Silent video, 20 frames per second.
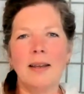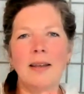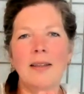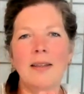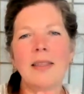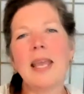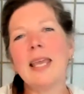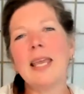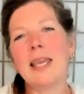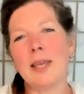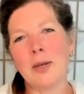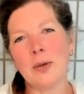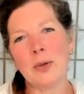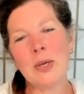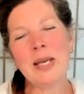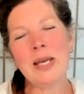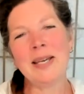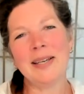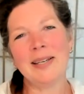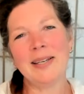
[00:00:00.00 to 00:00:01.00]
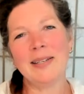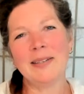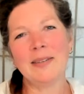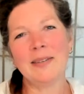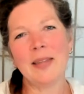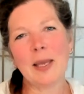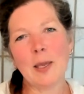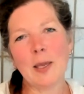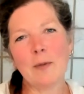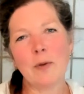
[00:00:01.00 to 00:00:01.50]
thank you.
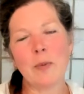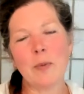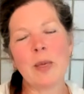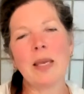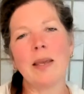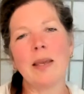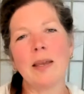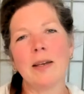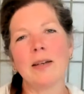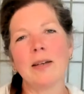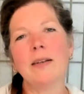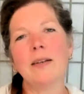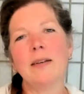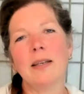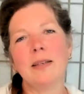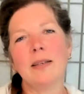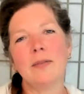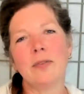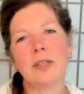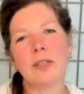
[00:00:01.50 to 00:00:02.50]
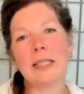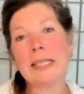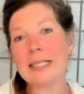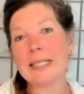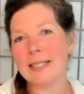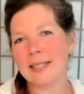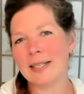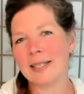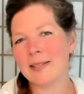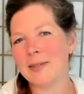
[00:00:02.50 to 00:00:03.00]
Thank you for being here and for
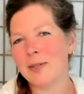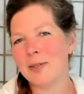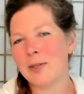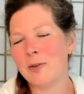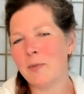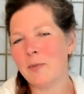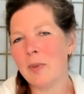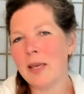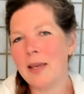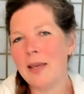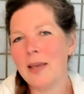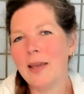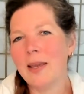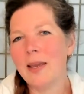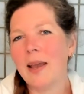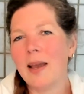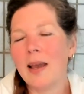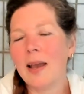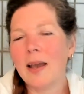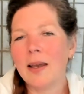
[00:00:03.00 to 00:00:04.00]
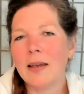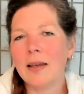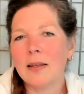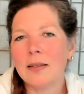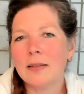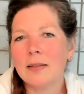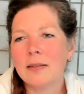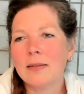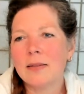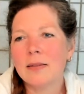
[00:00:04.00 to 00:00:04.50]
listening to me.
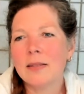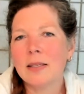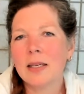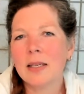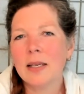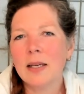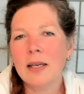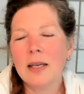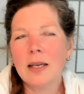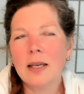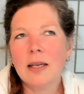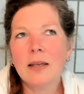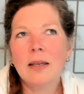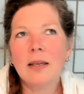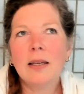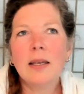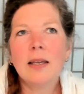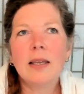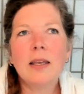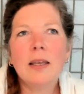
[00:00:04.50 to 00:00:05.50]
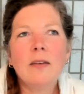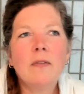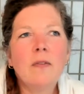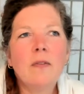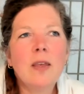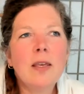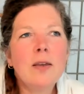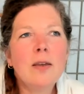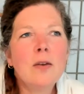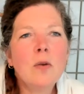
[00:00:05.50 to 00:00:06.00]
And if
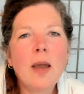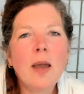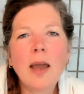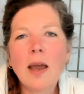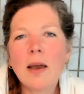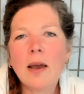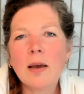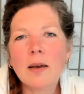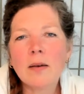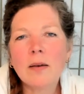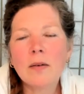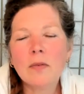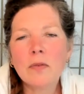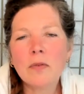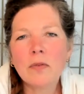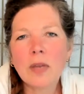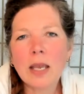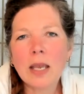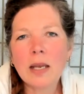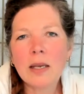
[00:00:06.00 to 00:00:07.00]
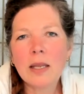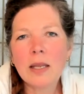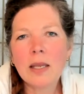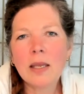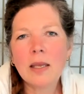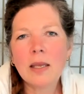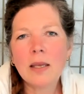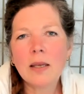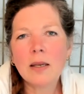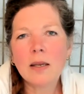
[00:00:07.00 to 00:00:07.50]
you have
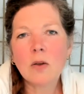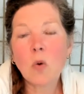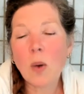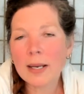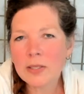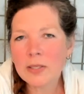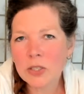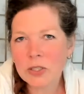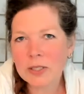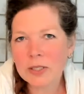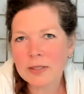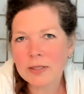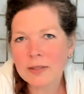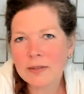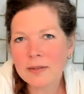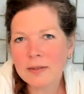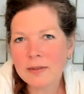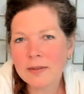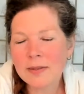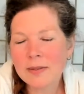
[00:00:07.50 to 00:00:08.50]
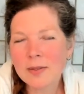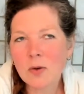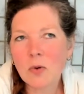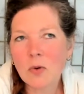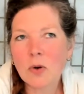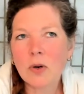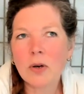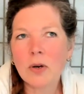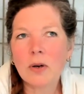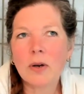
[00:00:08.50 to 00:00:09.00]
any questions
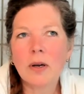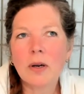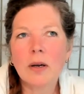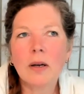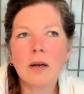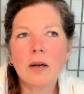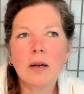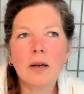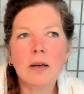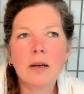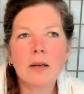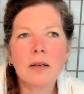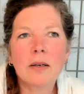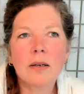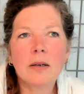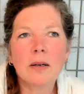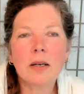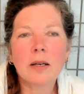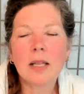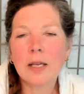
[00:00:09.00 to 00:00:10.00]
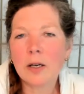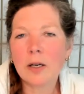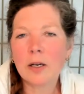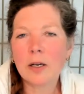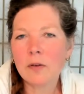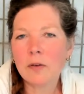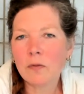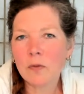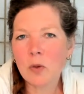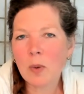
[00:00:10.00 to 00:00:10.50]
or
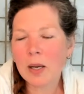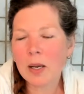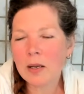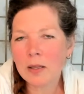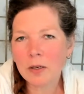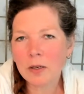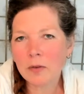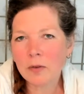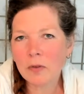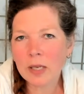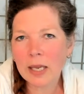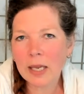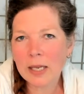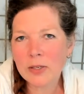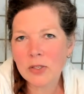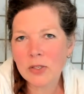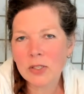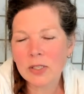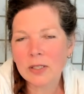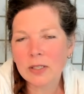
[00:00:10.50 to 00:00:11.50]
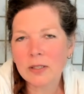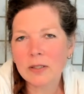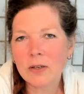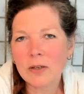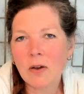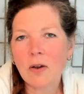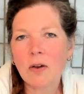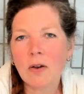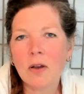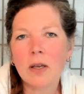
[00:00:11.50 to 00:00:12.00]
you want clarification
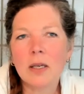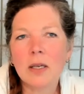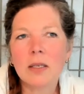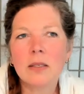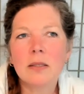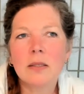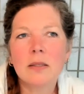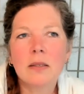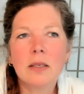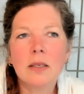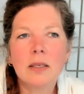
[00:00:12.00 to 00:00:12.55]
on